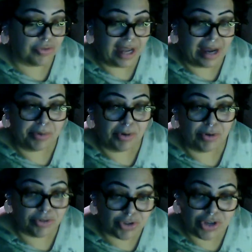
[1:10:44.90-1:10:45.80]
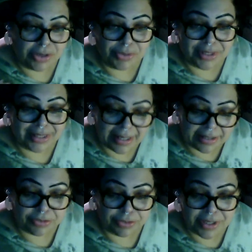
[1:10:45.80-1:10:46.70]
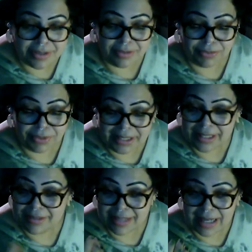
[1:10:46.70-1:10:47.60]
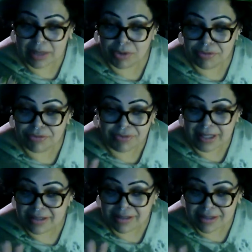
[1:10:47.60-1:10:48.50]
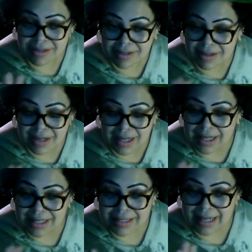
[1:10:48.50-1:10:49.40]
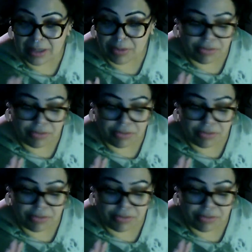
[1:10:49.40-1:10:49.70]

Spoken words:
Capricorn's general collective reading. Take what fits, take what